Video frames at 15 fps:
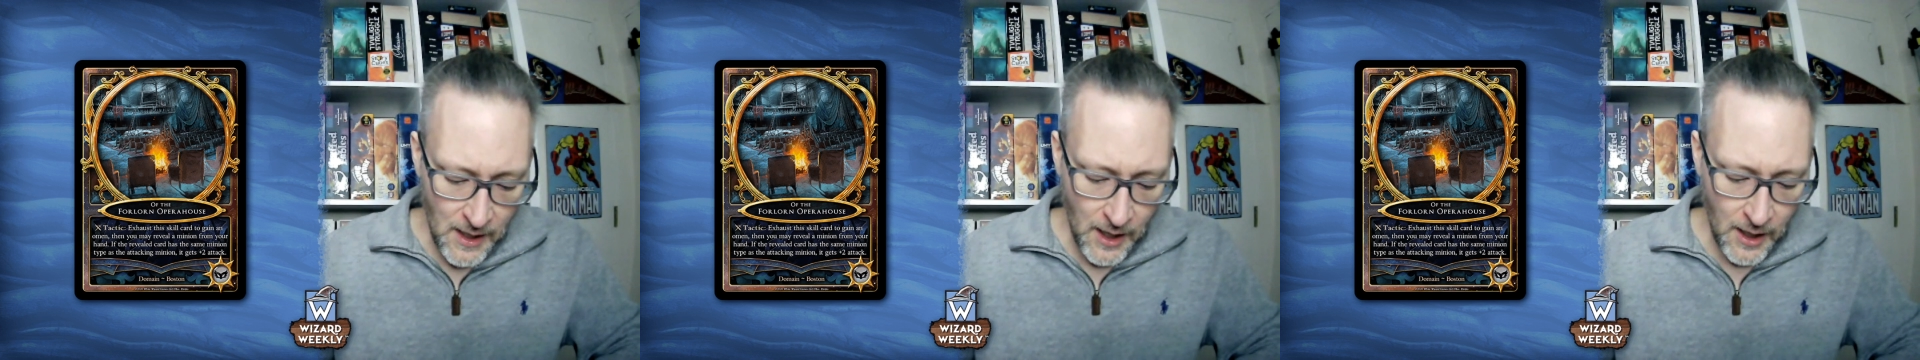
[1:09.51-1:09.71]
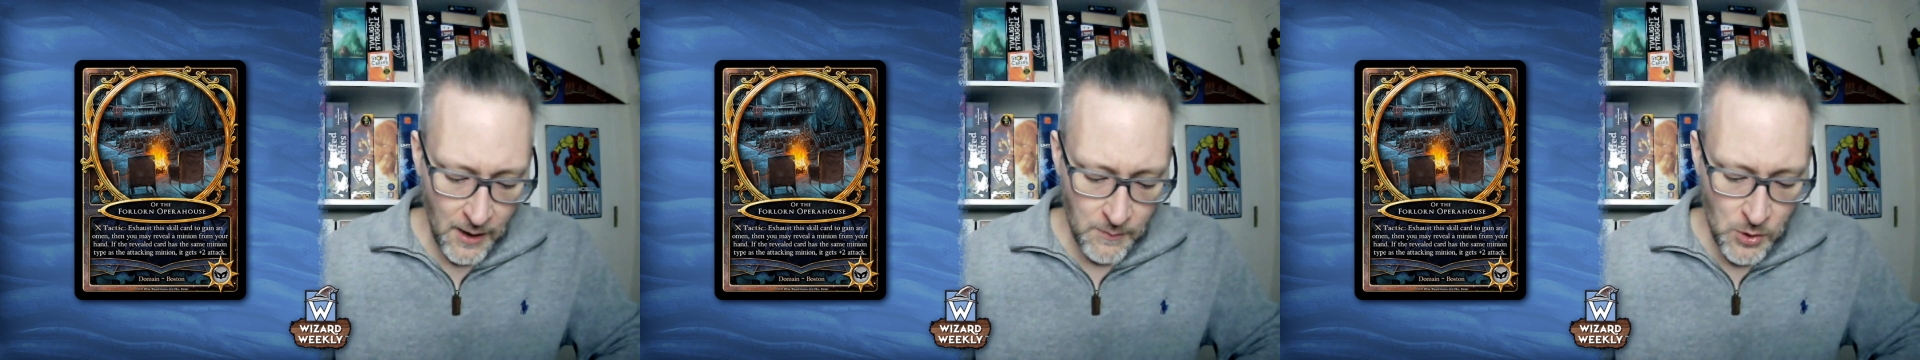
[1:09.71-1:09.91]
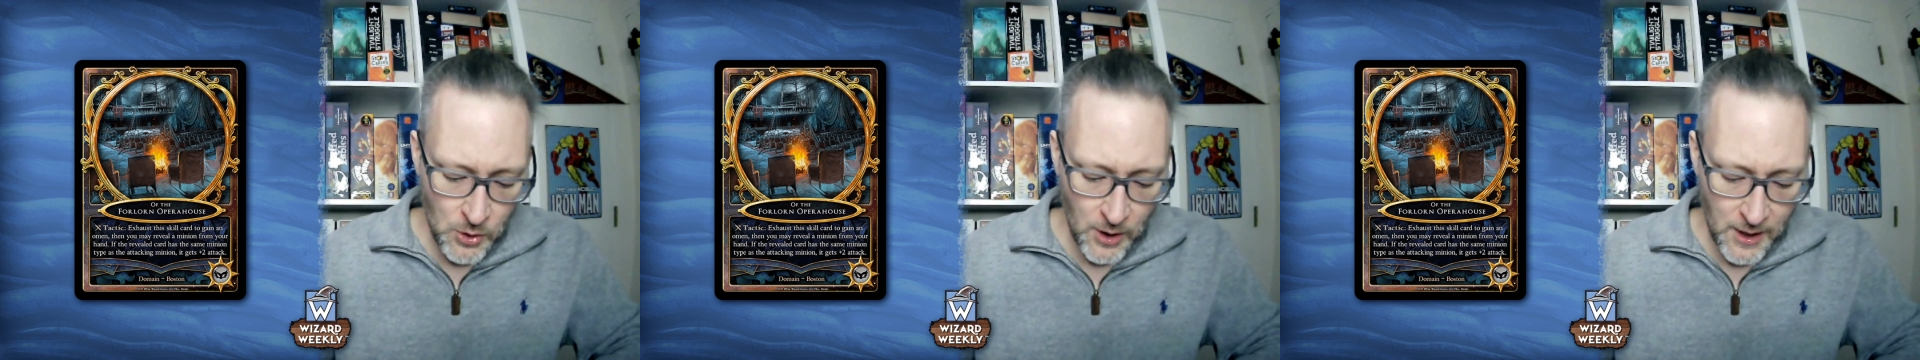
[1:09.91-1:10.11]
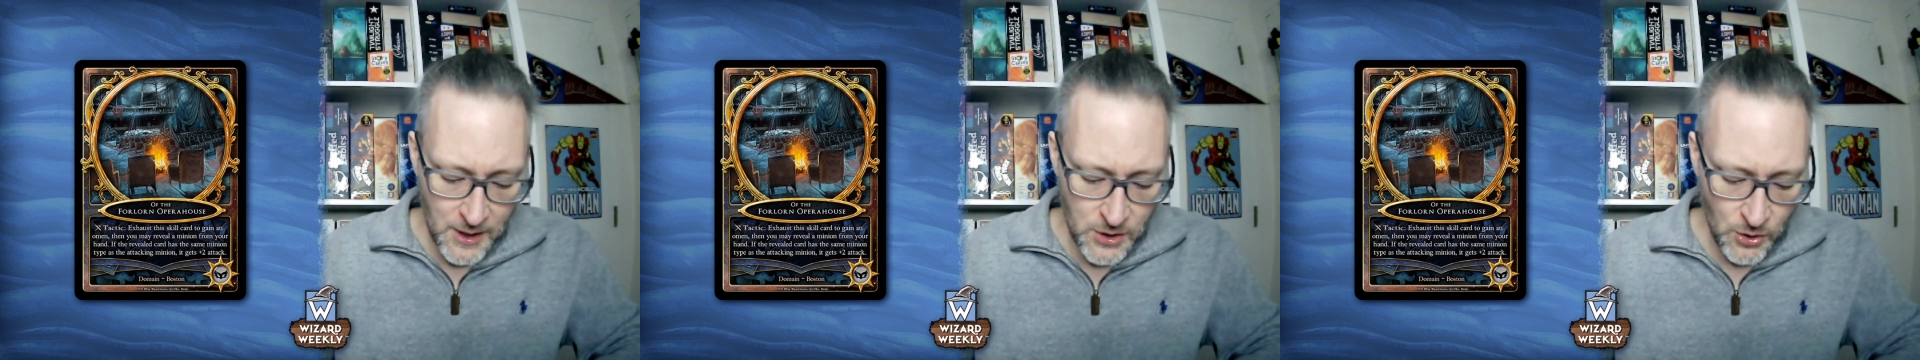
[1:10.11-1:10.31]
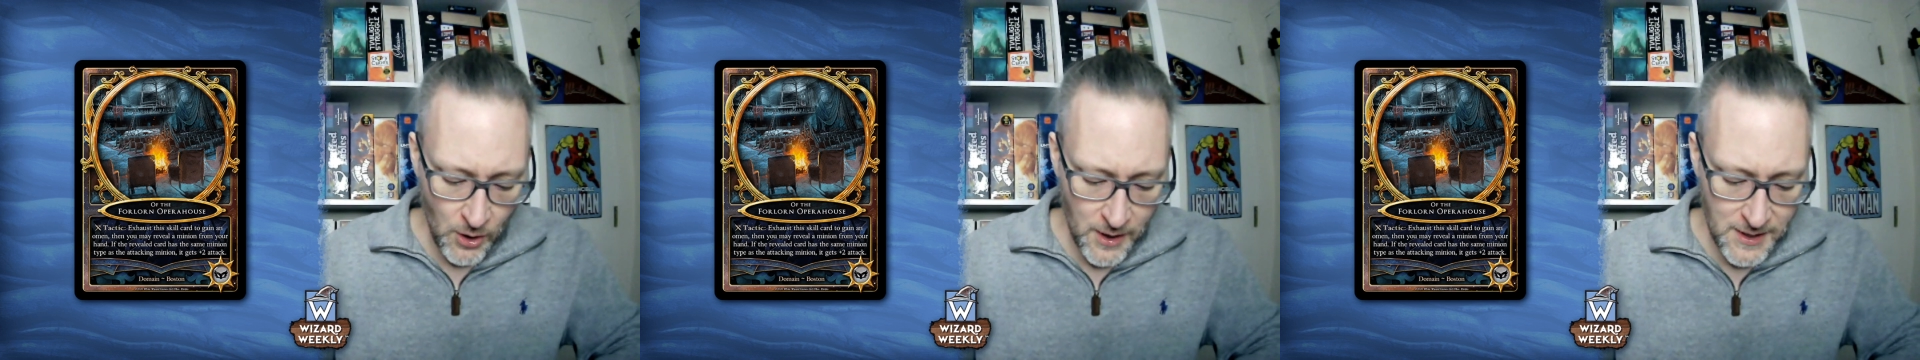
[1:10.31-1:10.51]
You can
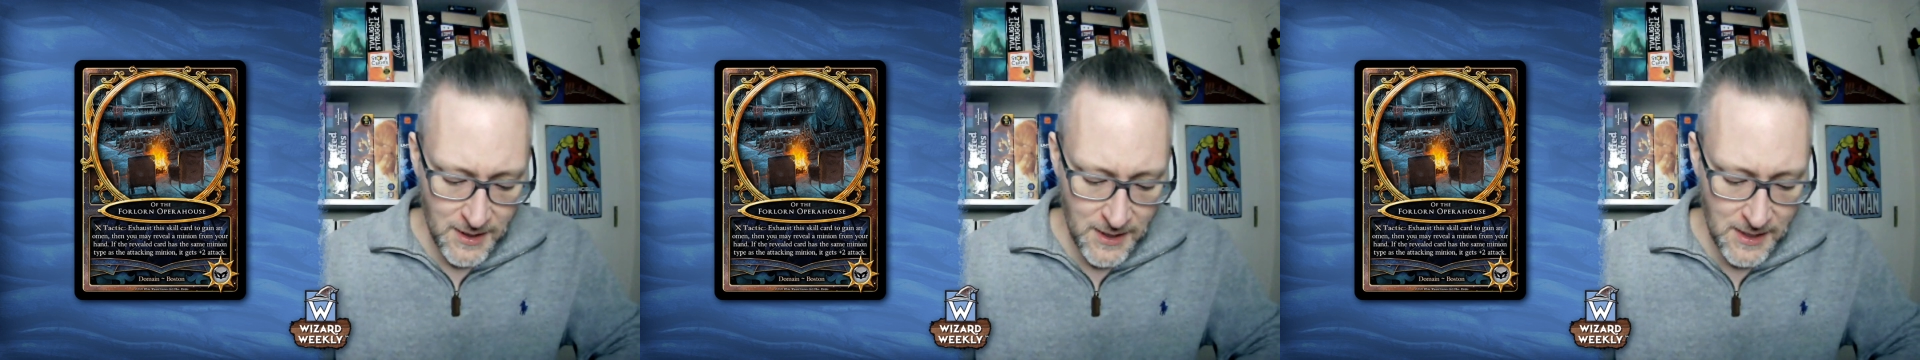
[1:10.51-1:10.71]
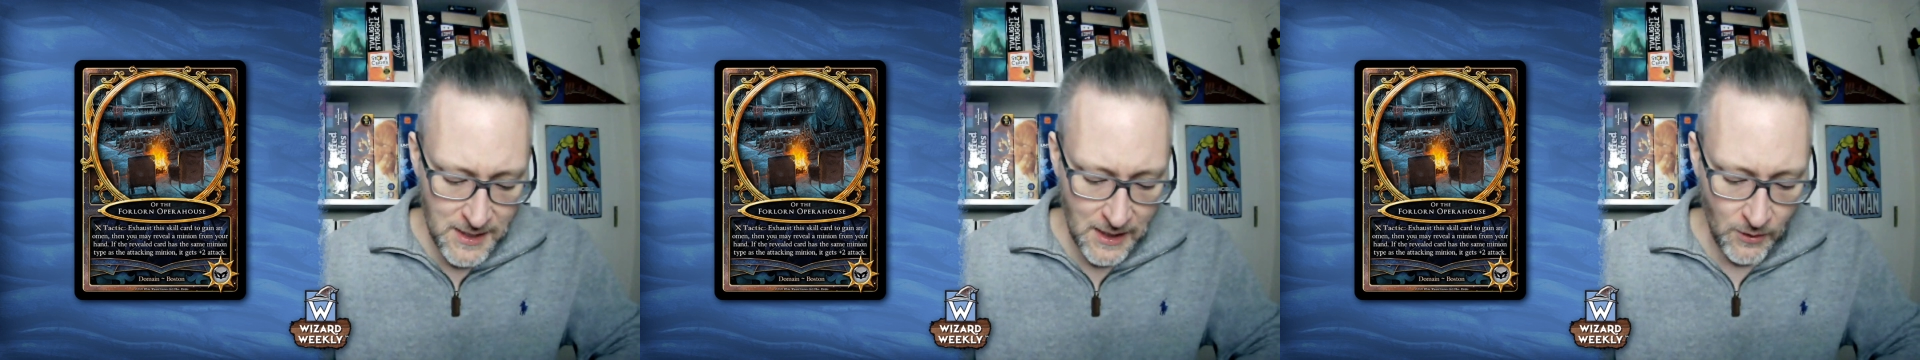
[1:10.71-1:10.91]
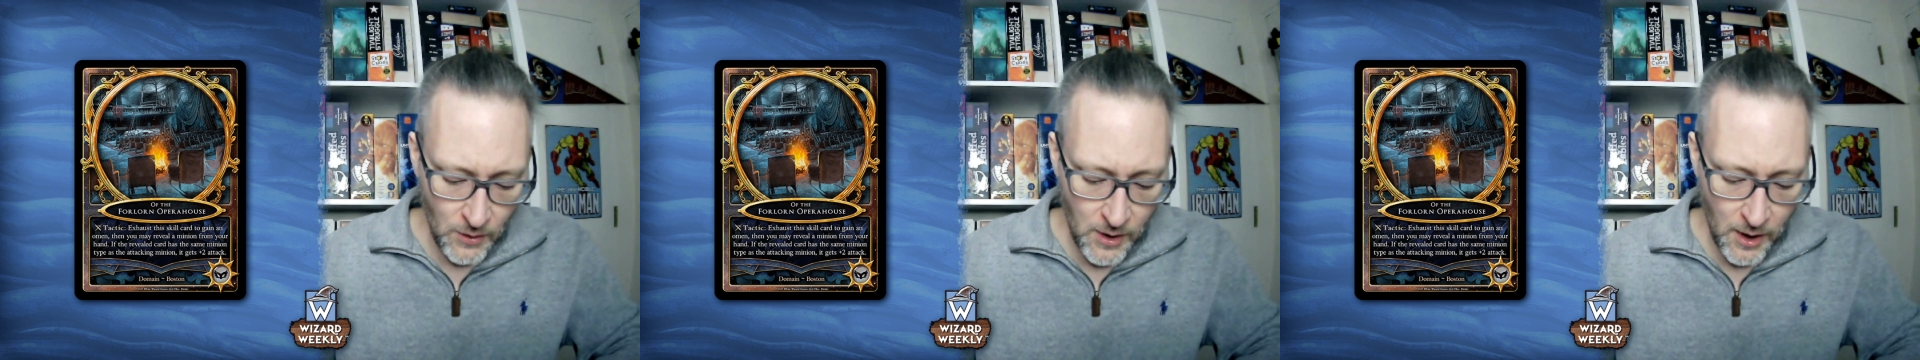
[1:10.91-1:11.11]
exhaust the skill